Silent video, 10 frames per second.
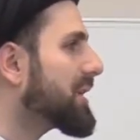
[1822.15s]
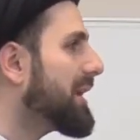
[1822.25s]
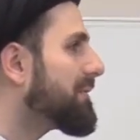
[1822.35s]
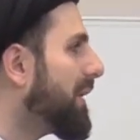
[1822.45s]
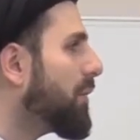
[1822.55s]

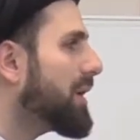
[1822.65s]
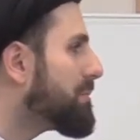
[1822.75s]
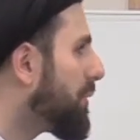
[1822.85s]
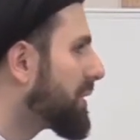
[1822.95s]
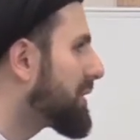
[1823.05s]
a very
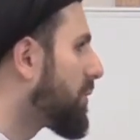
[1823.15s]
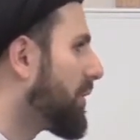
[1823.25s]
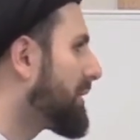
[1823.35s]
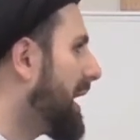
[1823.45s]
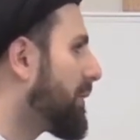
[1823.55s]
important
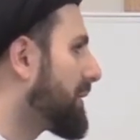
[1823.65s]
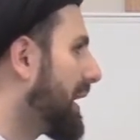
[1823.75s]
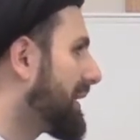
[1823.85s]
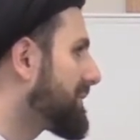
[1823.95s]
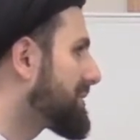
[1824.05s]
role in our
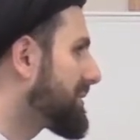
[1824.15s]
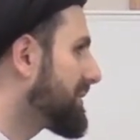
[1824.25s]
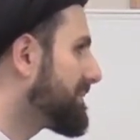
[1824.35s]
lives.